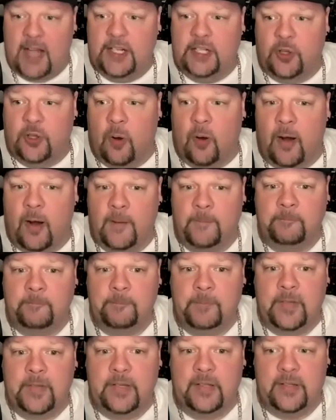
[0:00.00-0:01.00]
the door?
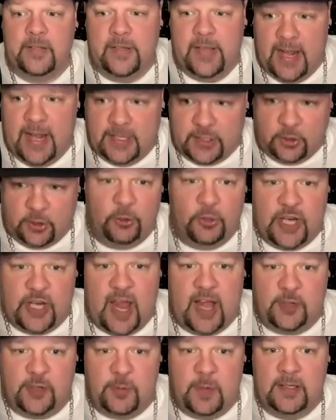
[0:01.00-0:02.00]
It's Lucha
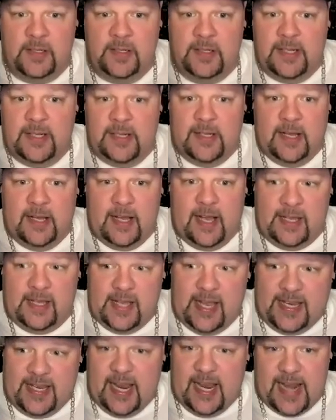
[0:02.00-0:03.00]
henchmen. And
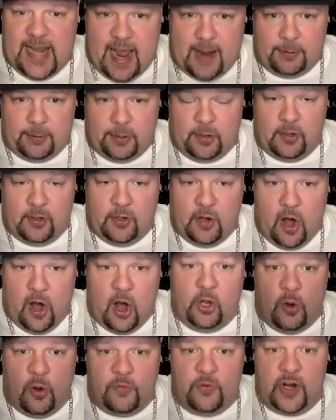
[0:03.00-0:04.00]
they kidnap her all
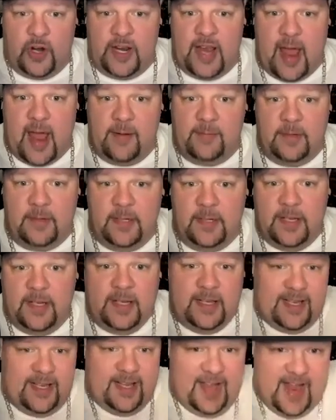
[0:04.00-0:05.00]
over again.
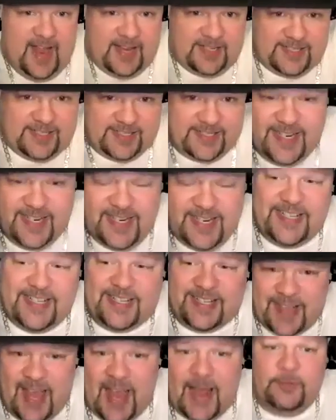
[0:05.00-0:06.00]
And CD
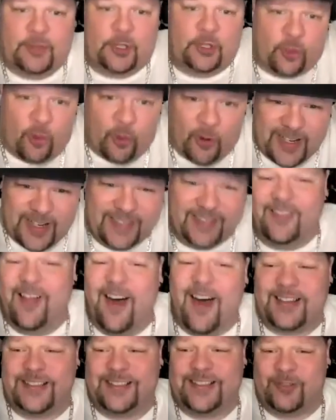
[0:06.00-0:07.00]
slams the door. He
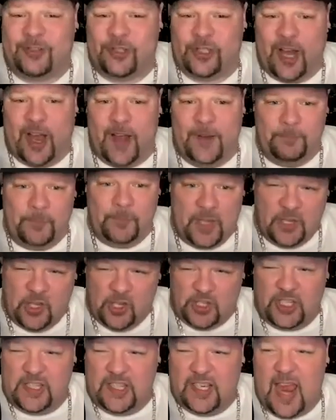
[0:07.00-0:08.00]
locks it shut. He
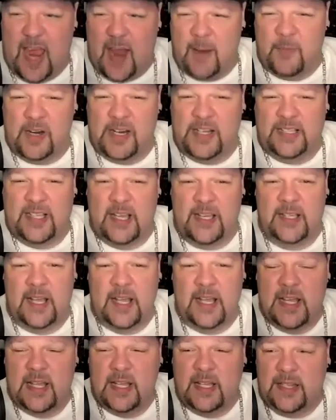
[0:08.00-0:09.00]
looks at the camera and he says,
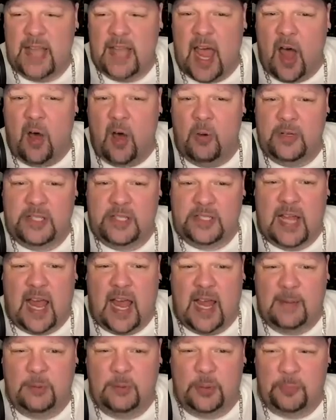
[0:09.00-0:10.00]
now it's
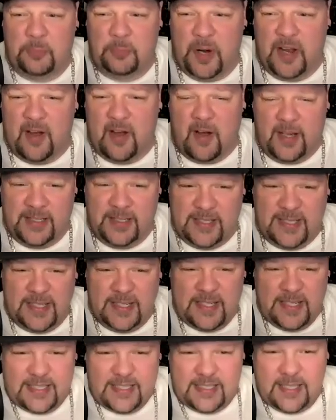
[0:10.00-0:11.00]
time to bring on
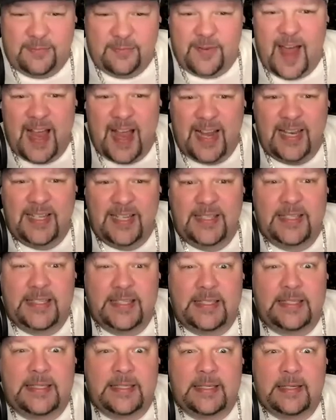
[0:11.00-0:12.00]
the
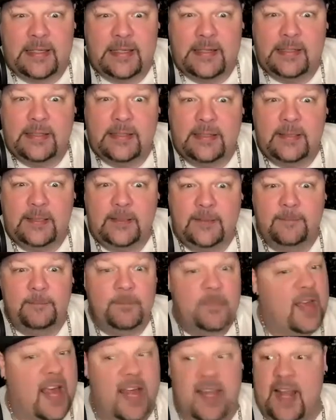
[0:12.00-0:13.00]
violence.
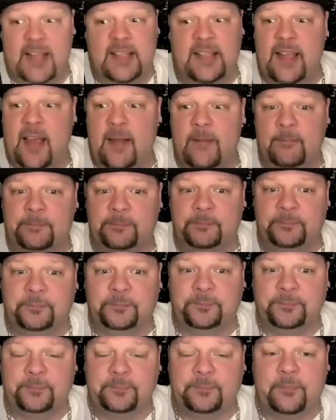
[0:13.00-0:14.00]
And that's it.
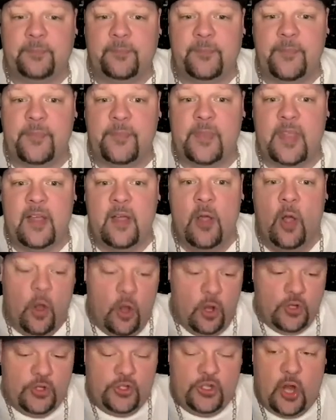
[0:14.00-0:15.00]

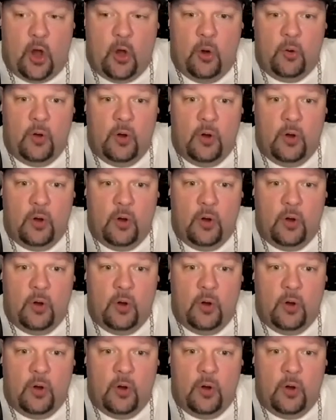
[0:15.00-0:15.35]
So